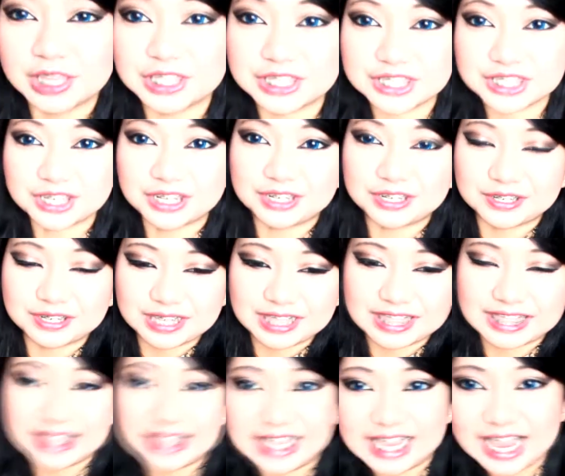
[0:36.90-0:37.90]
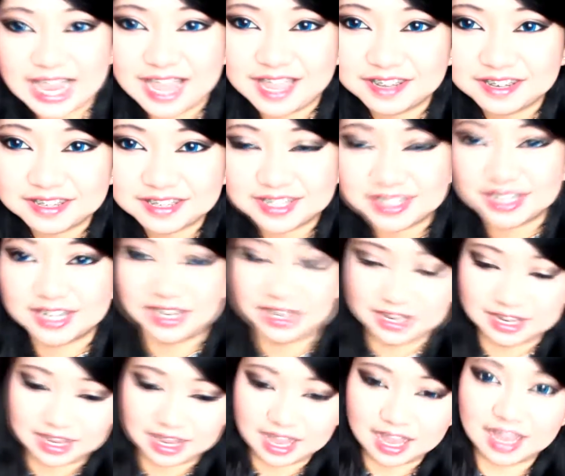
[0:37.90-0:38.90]
So let
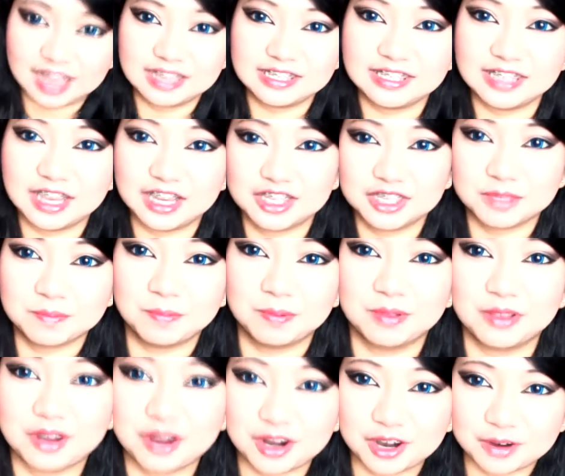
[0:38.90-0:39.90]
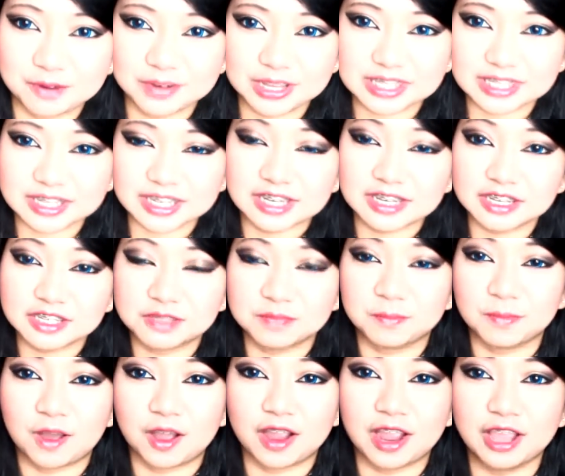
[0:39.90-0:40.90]
us explore what's in this
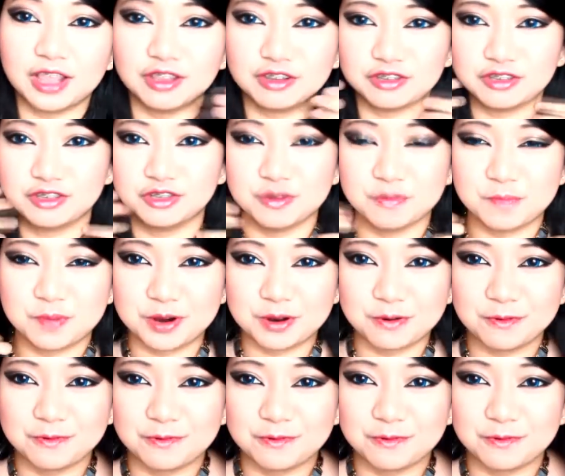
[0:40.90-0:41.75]
box. I look super